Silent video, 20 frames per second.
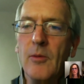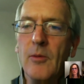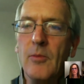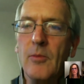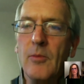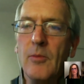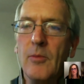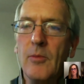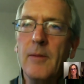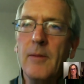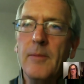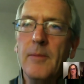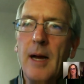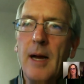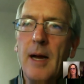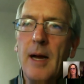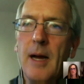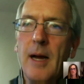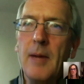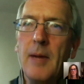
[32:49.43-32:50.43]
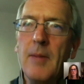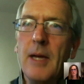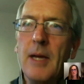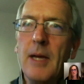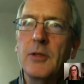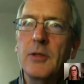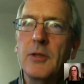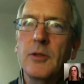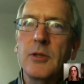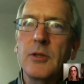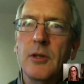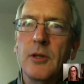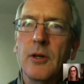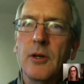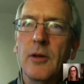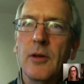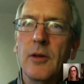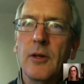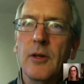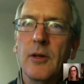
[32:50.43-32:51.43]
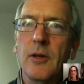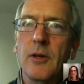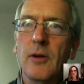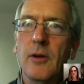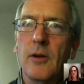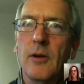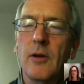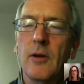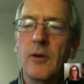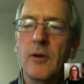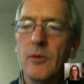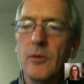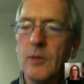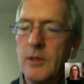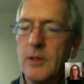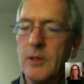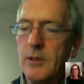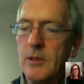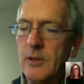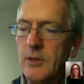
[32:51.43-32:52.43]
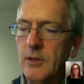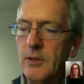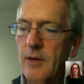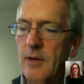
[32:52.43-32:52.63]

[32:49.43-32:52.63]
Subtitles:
well, I'm not too sure the girl who was